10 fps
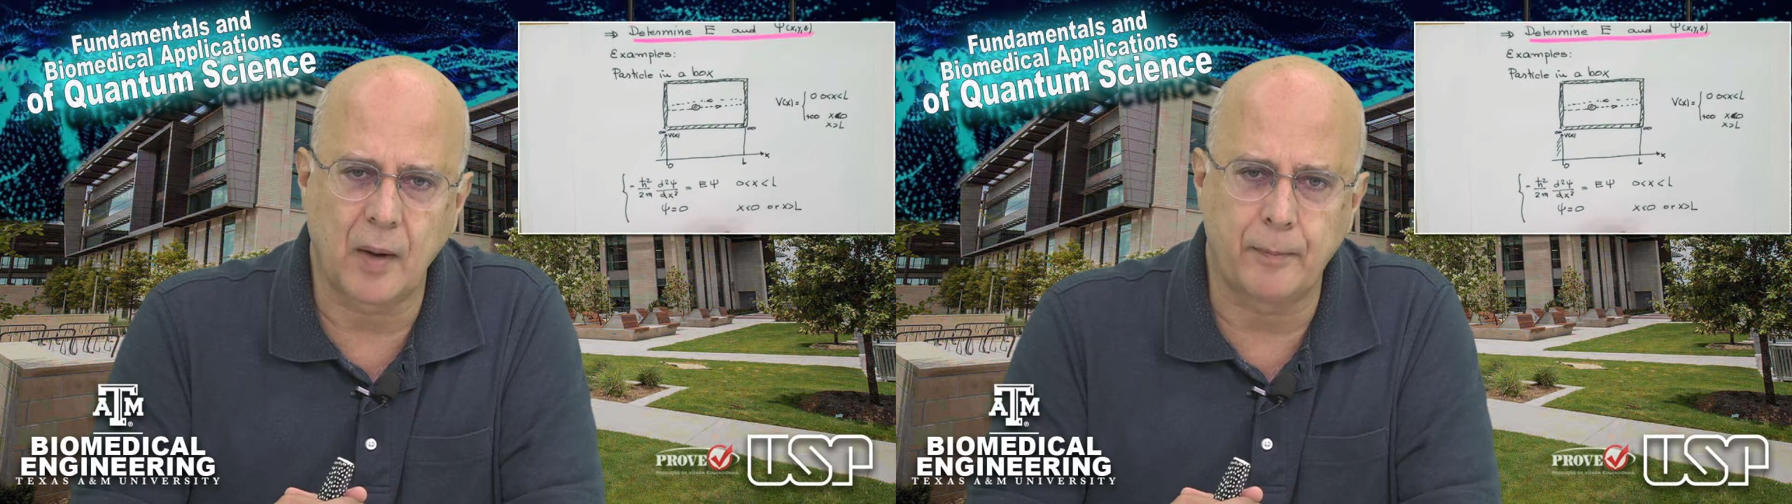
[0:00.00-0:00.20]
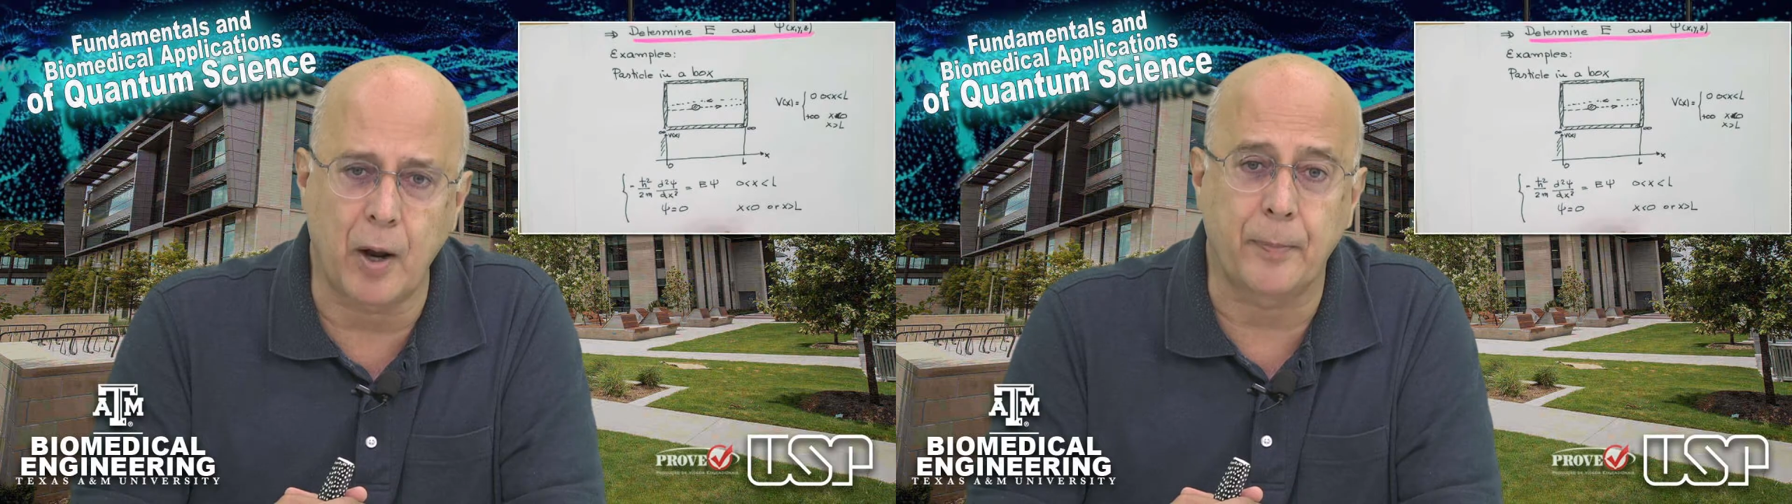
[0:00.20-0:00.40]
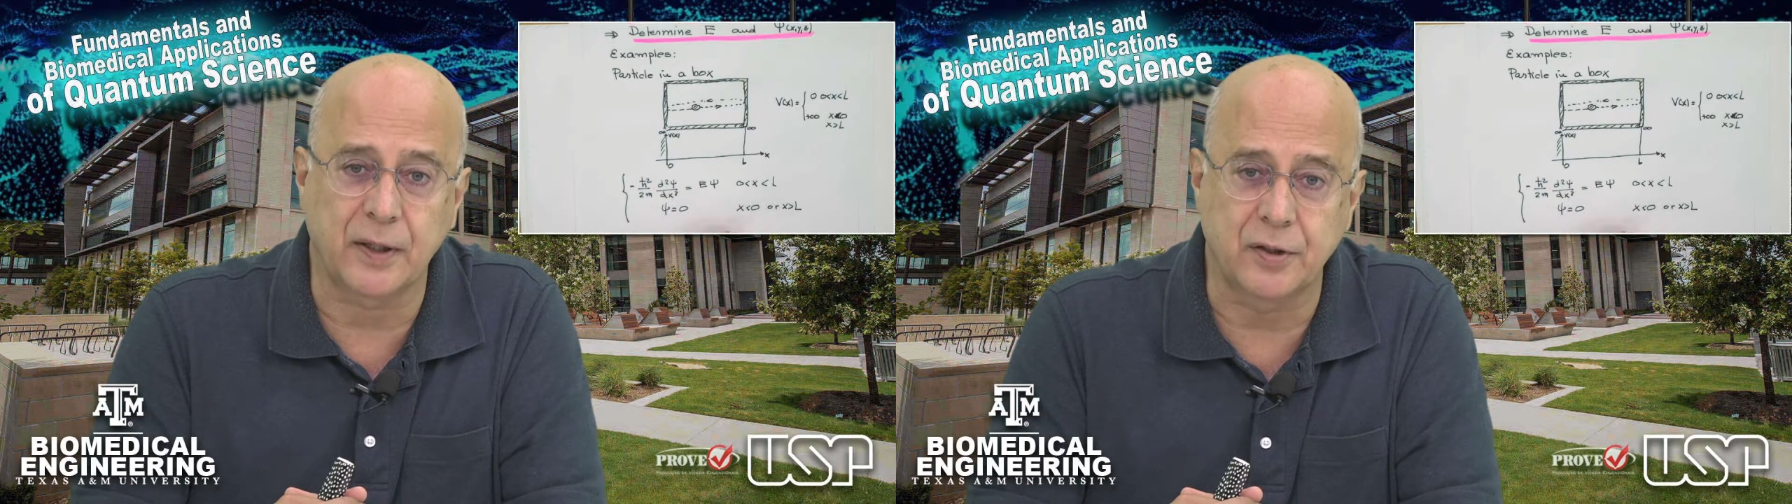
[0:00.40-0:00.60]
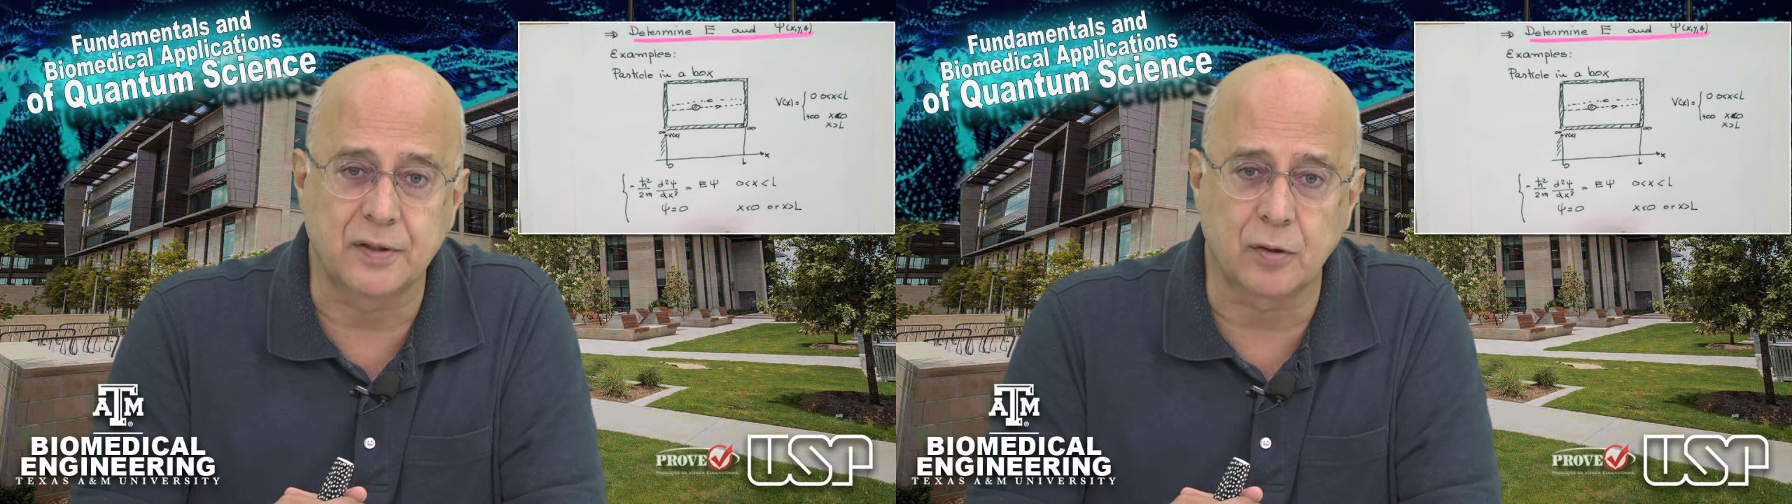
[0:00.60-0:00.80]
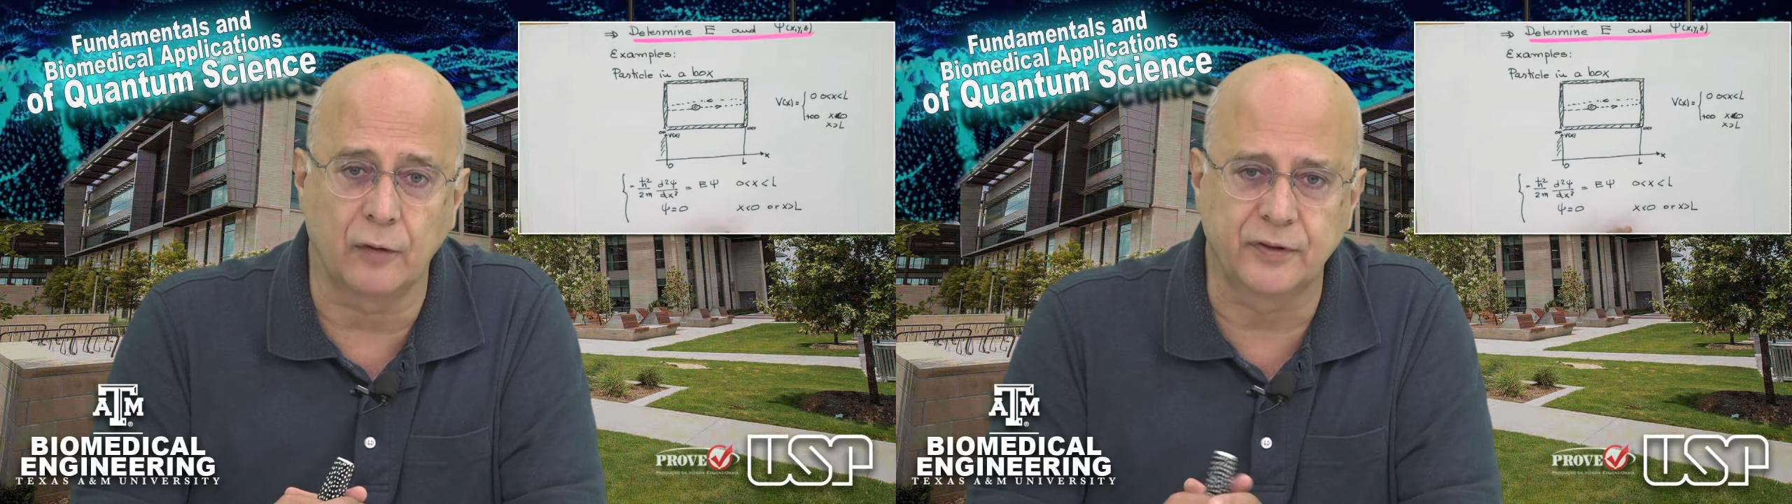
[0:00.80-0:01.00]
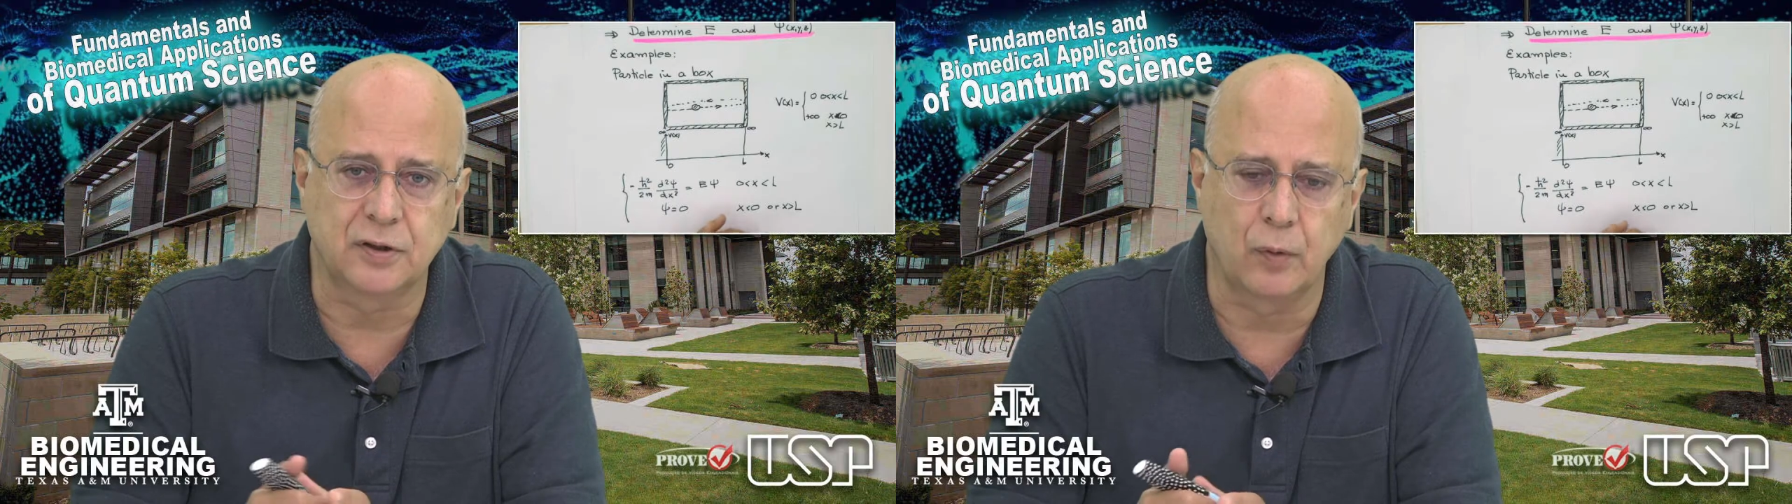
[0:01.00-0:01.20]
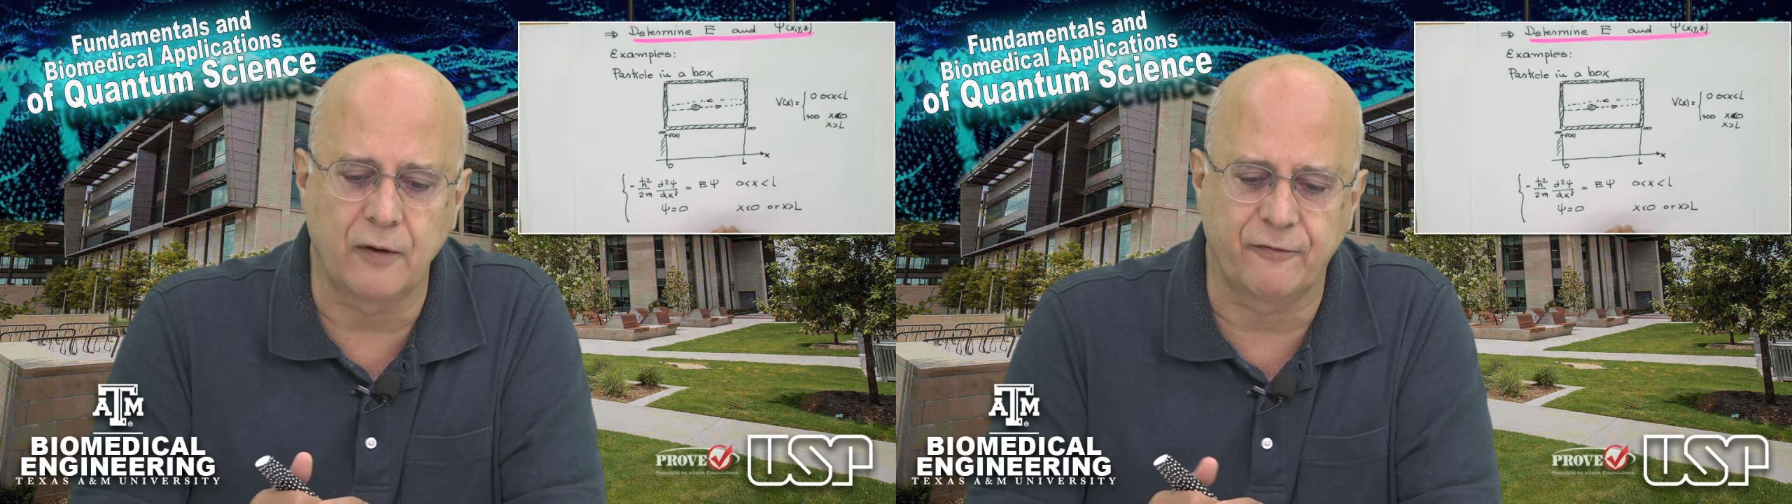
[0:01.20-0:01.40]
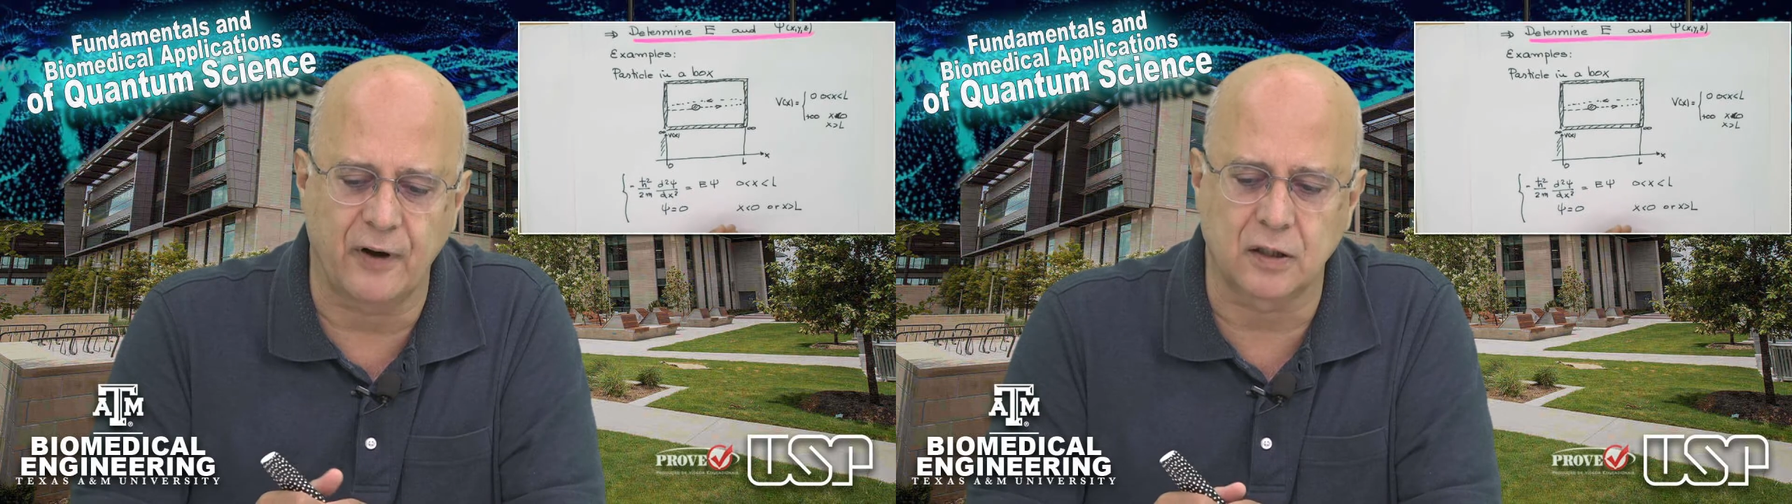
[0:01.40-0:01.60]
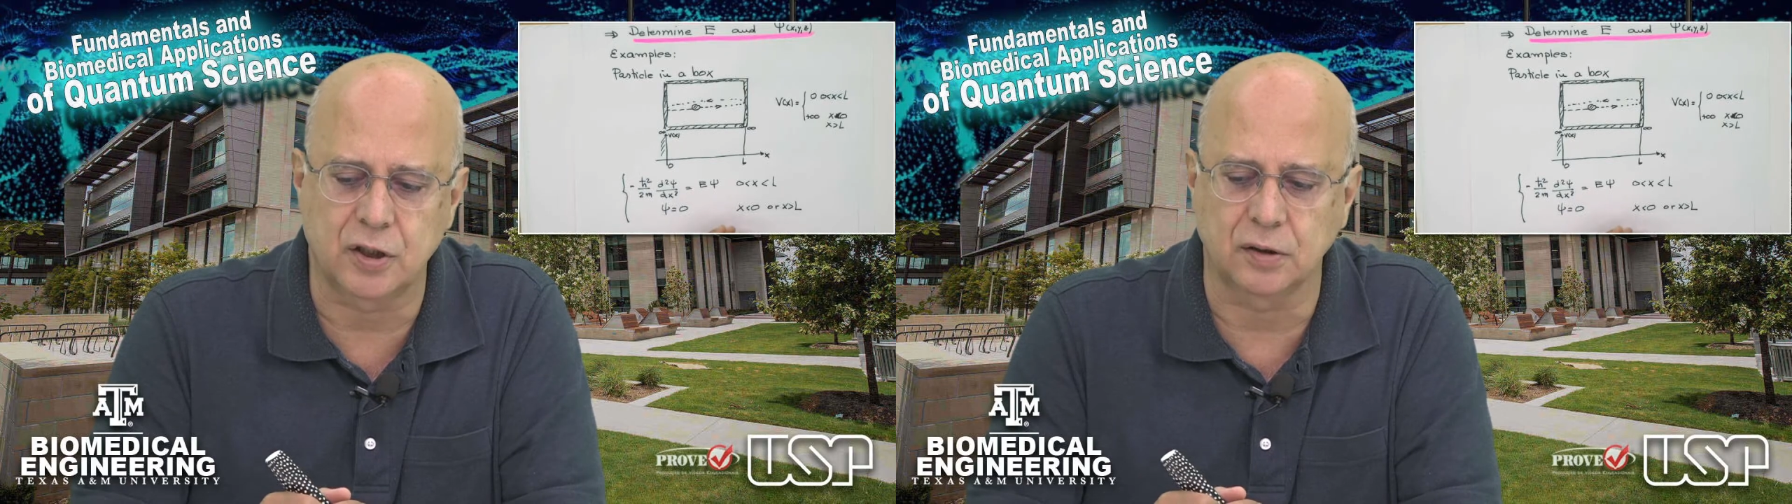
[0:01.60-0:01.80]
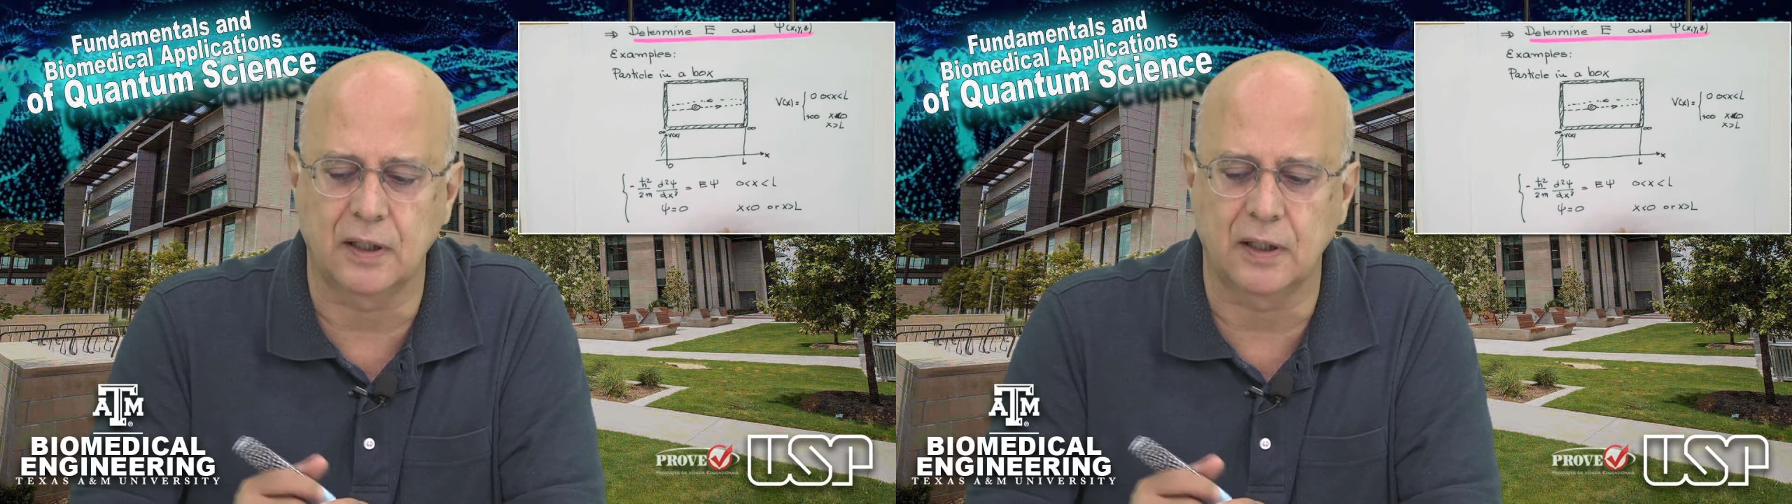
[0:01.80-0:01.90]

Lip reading: properties of this wave function